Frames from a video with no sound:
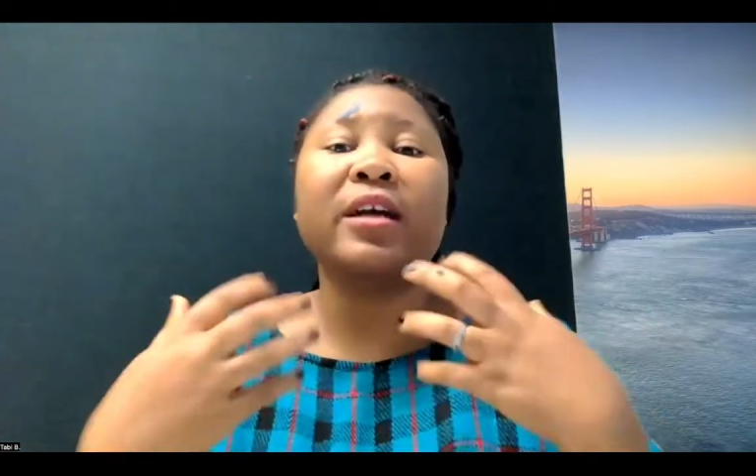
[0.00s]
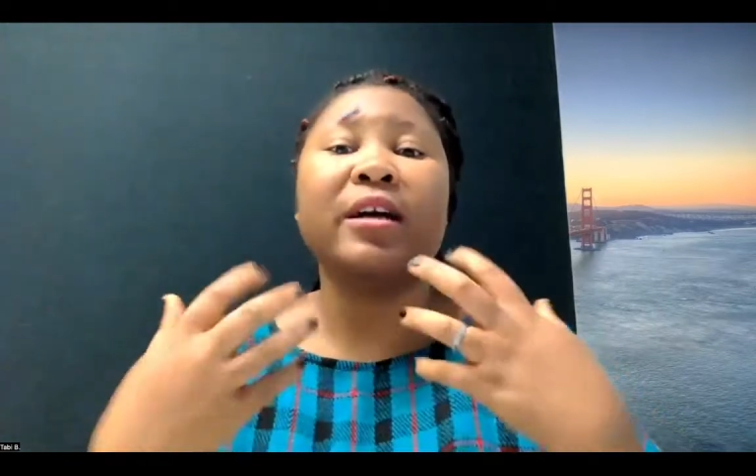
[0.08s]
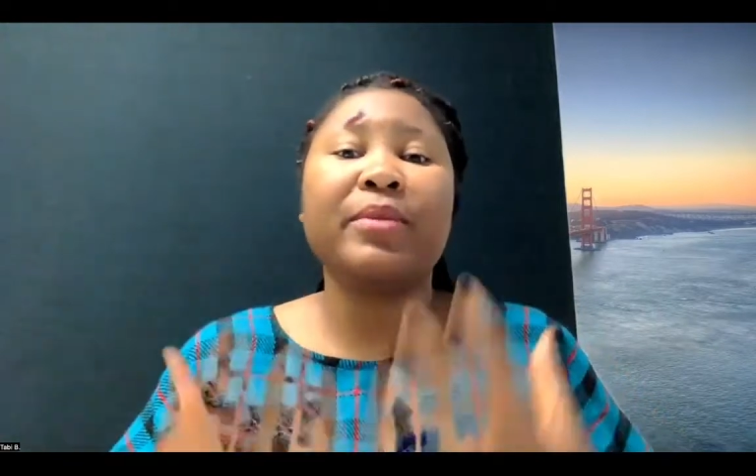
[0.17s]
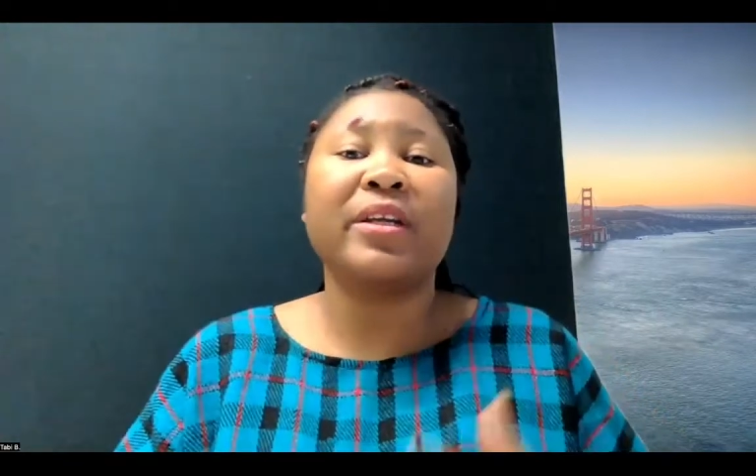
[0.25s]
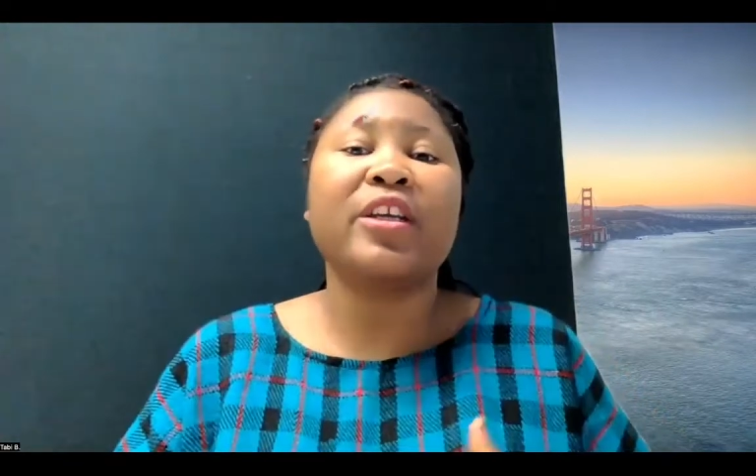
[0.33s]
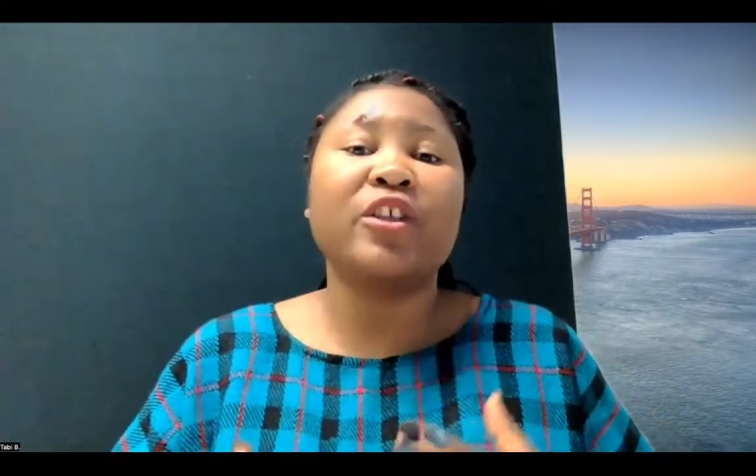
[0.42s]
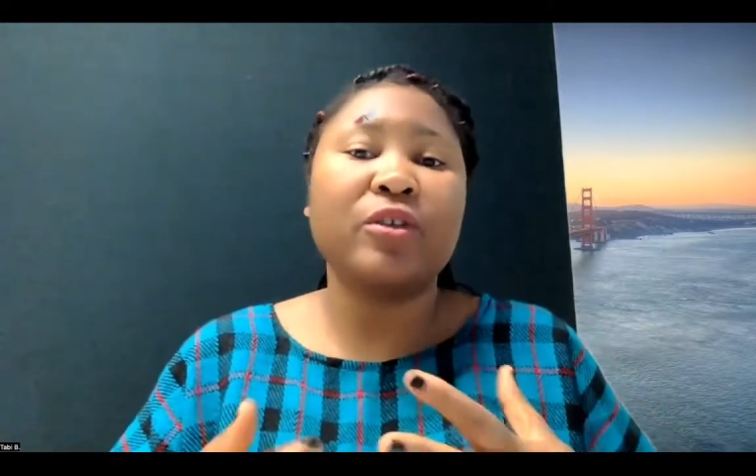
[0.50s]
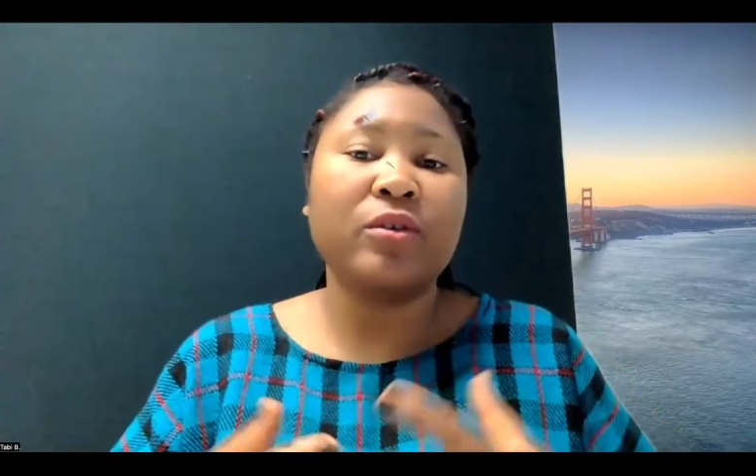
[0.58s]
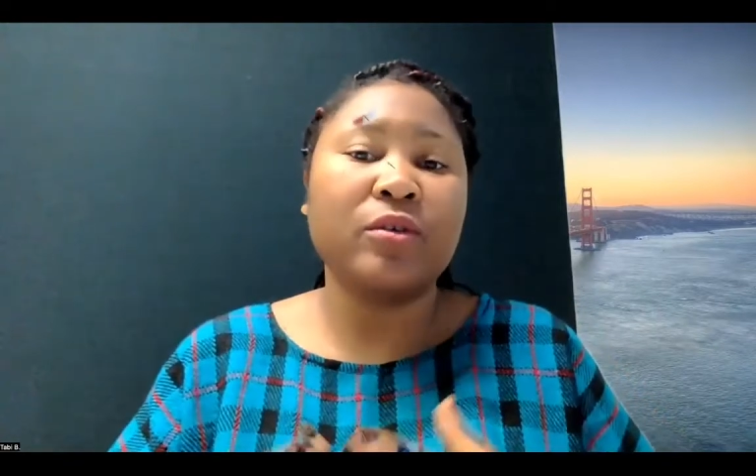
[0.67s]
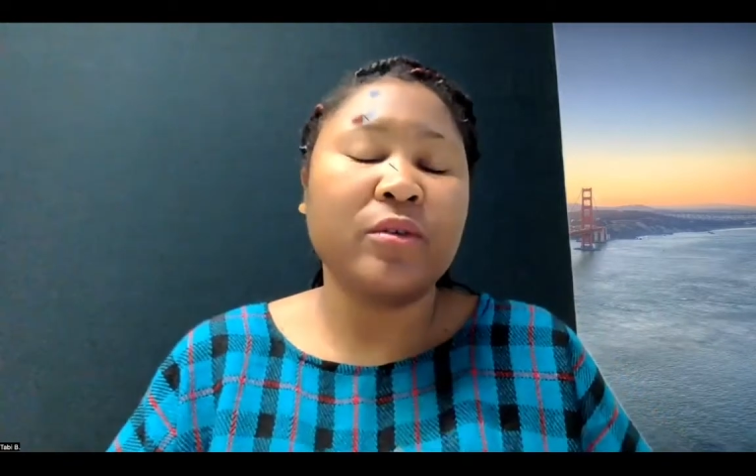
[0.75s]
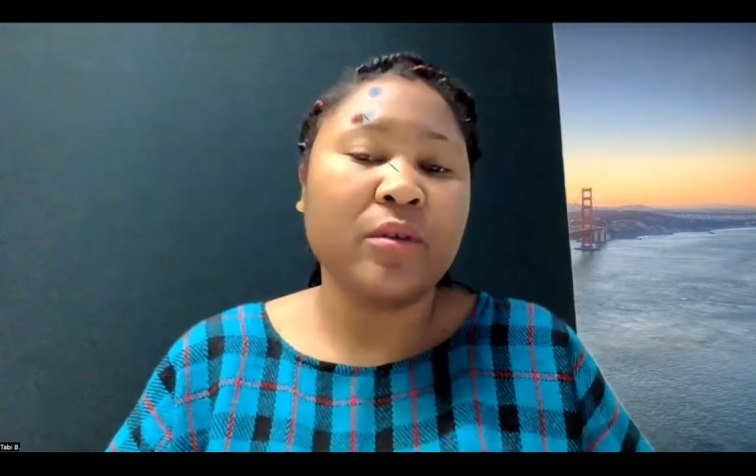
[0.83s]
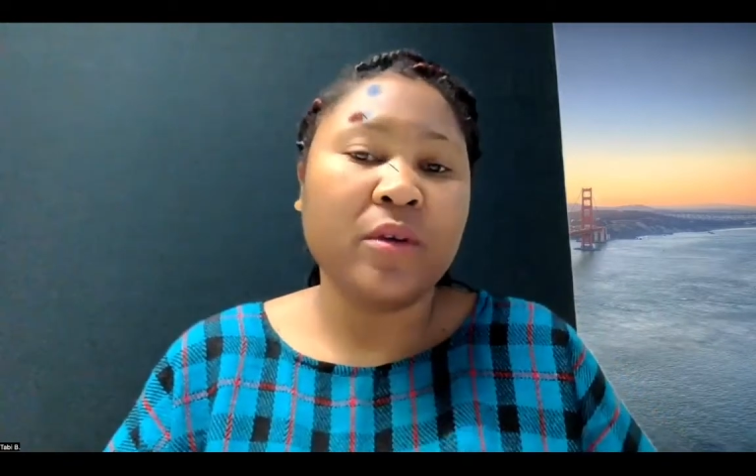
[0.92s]

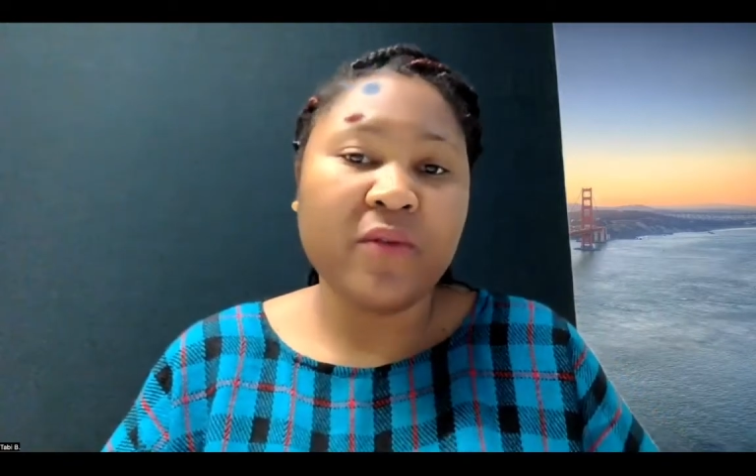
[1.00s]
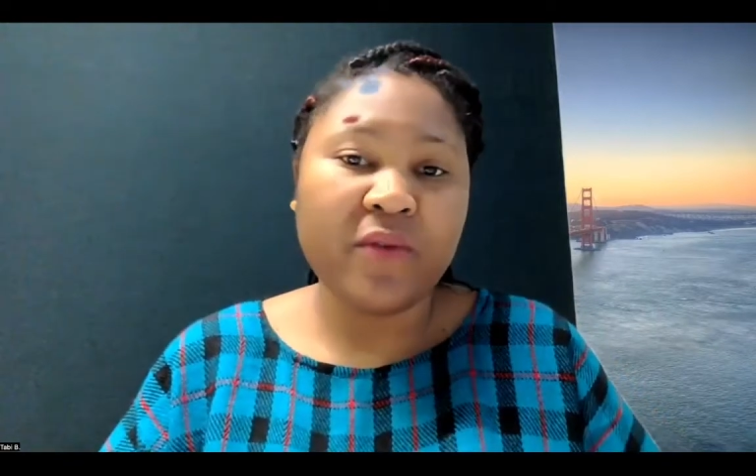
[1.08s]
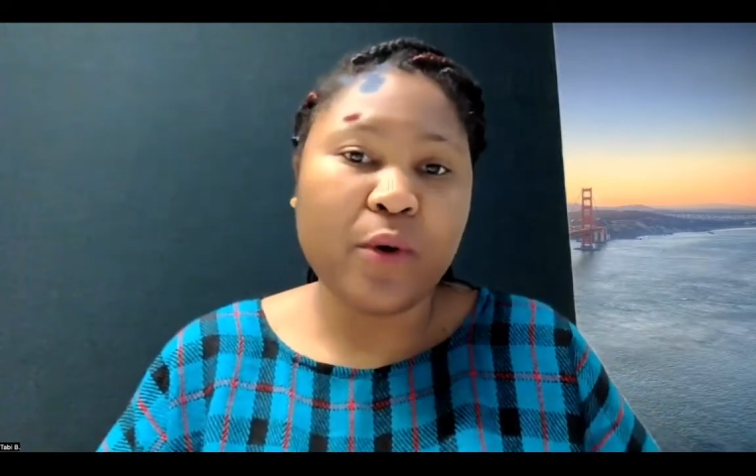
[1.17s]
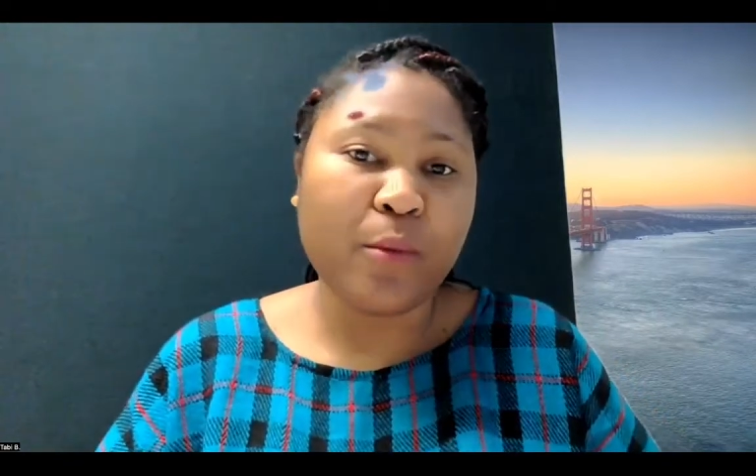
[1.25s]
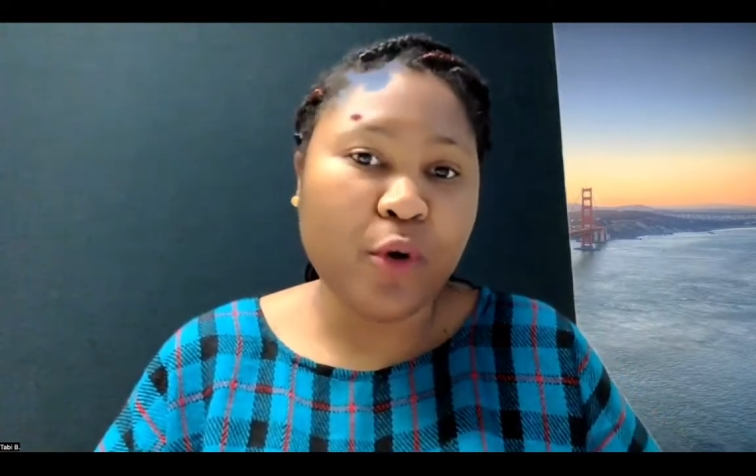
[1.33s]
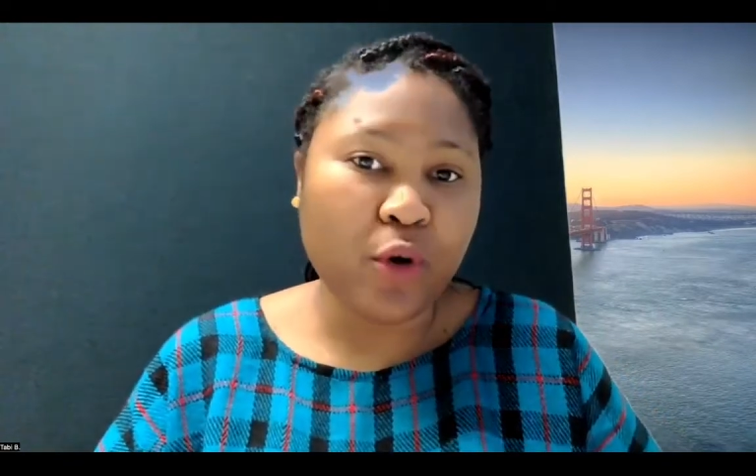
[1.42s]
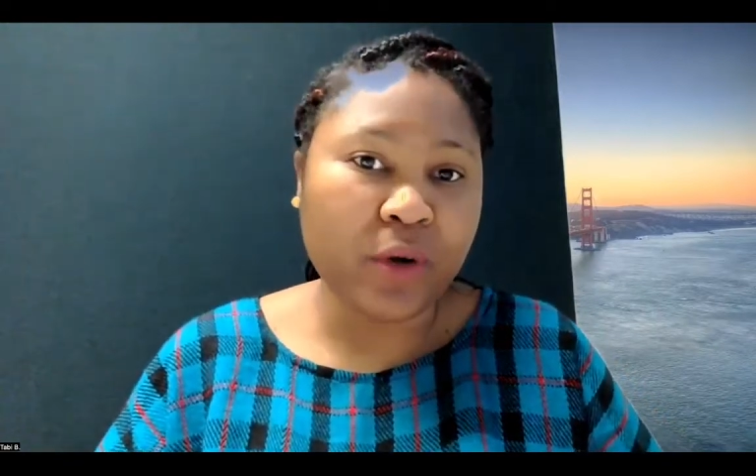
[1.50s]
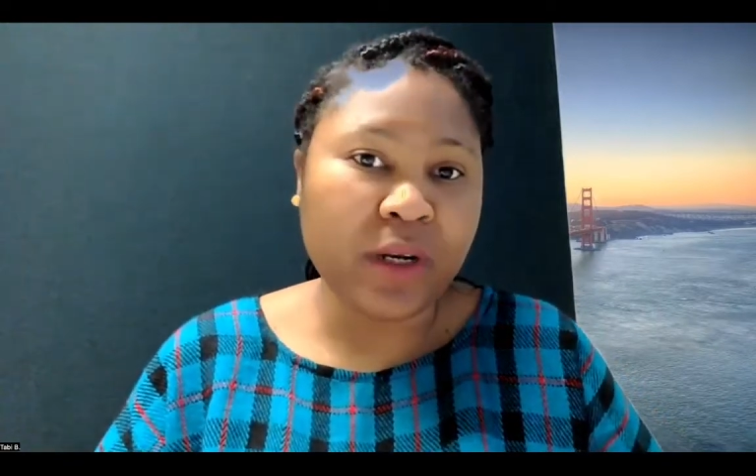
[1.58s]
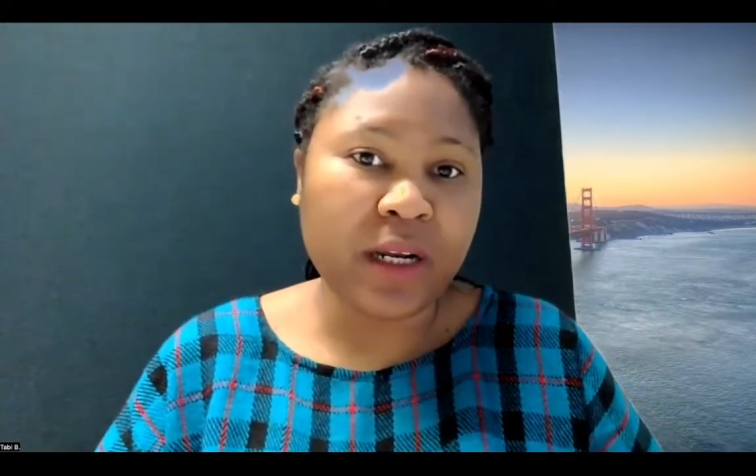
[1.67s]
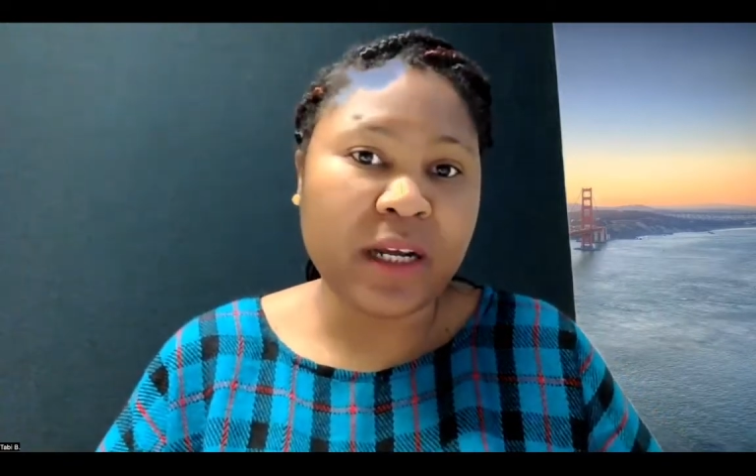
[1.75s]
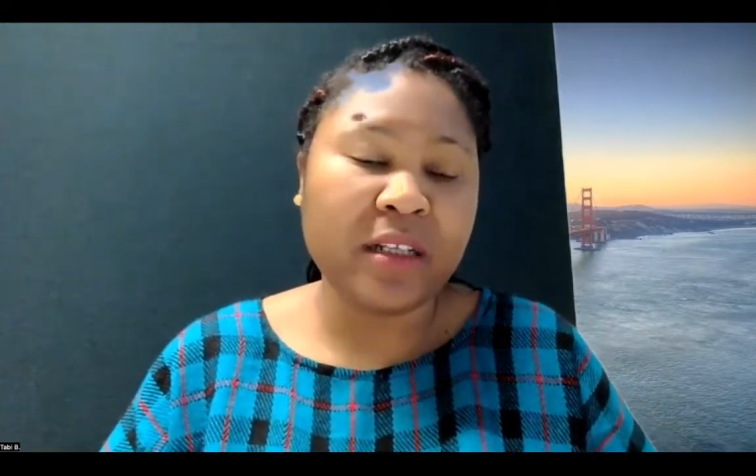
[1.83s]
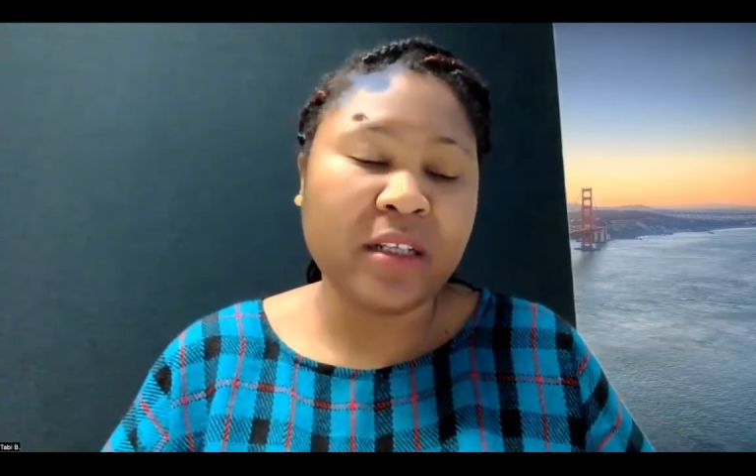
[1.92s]
application from
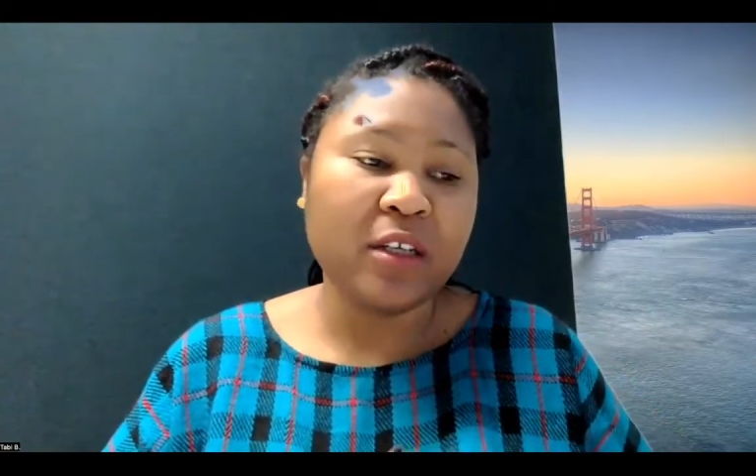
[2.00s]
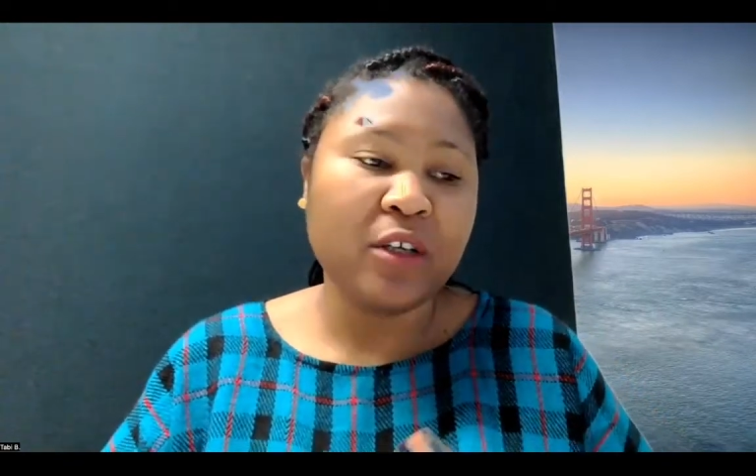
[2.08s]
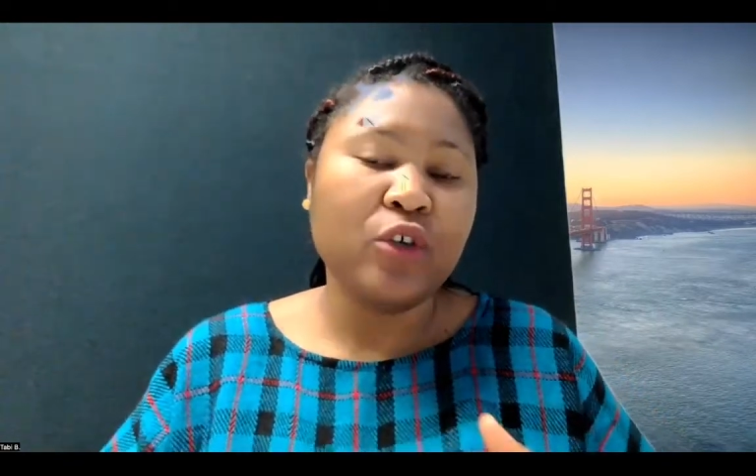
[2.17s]
online,